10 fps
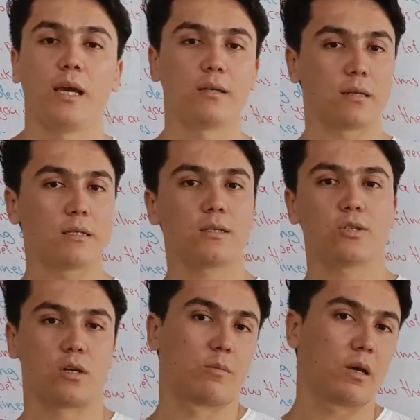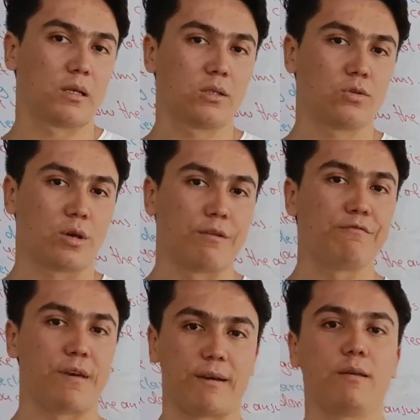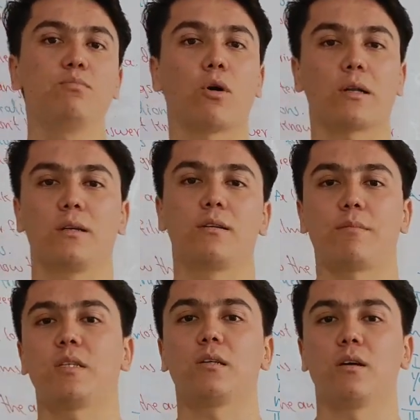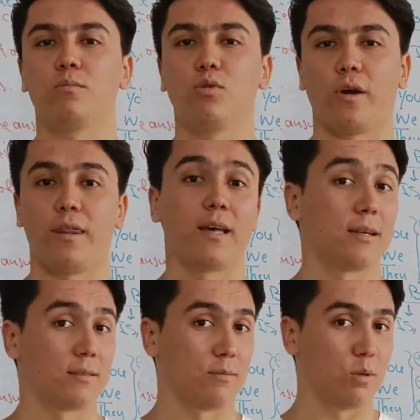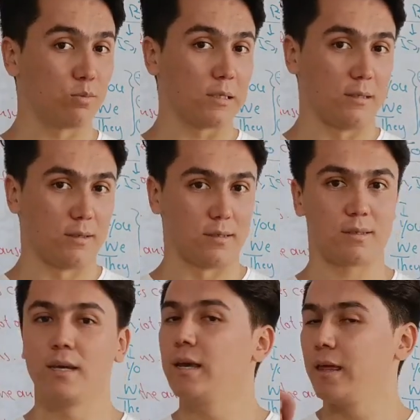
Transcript: In today's session, I'm going to teach you a very important grammatical point, that is simple present tense.